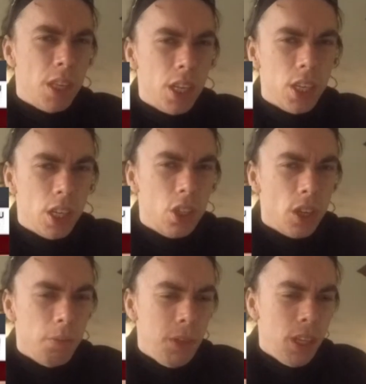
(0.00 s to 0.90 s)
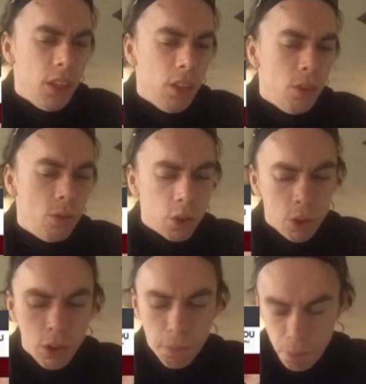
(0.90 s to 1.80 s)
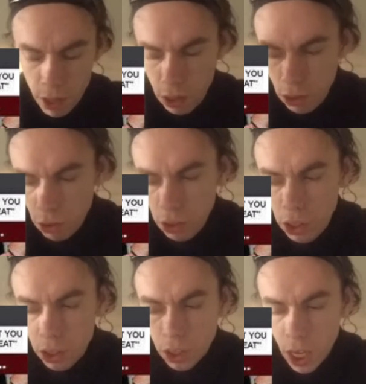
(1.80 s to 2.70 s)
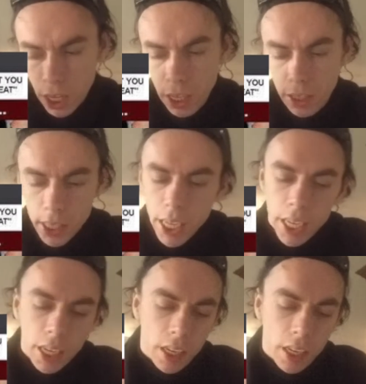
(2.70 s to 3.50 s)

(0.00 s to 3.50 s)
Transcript: it's not something you talk about on a sunny day.